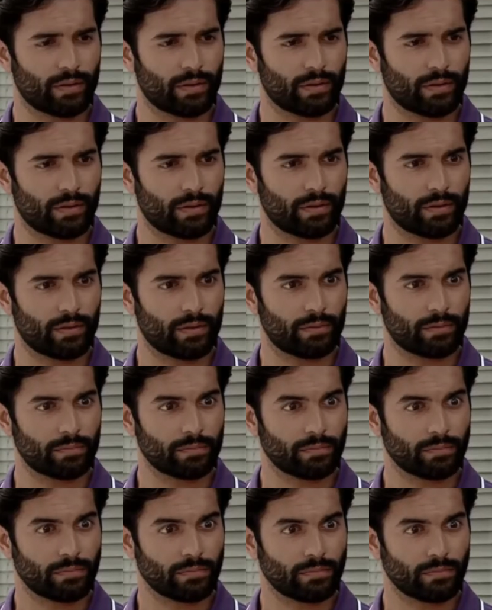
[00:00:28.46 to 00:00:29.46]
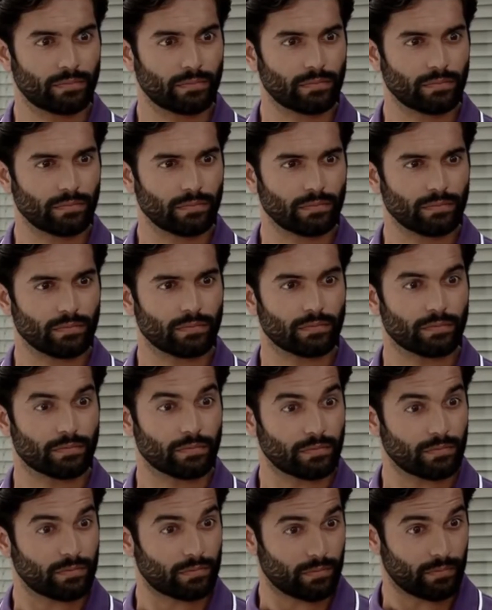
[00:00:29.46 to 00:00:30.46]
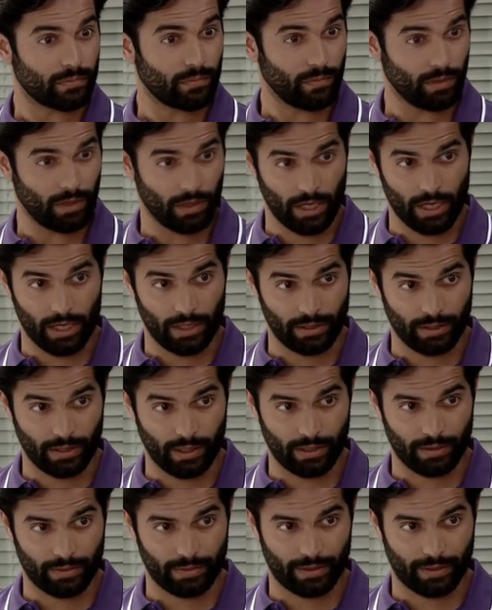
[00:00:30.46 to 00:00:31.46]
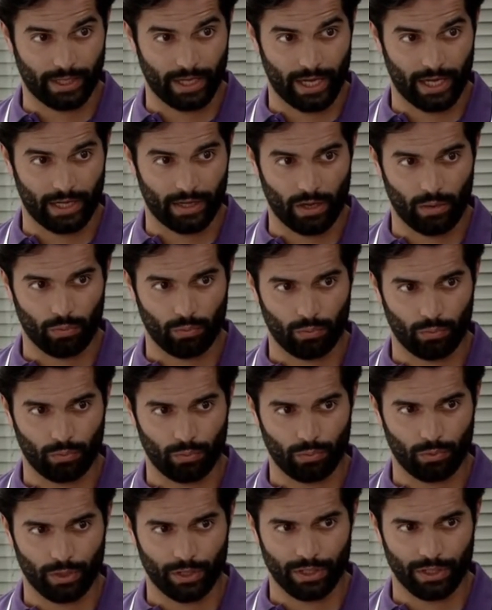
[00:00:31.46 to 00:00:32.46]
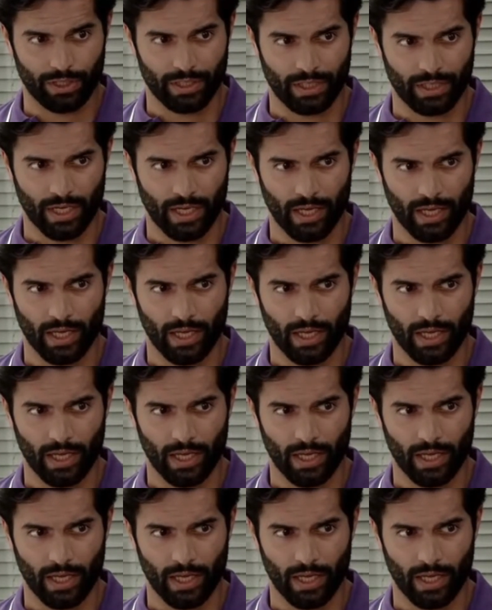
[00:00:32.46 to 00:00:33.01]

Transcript: to join us. Hope that's okay. Leanna, what did she say?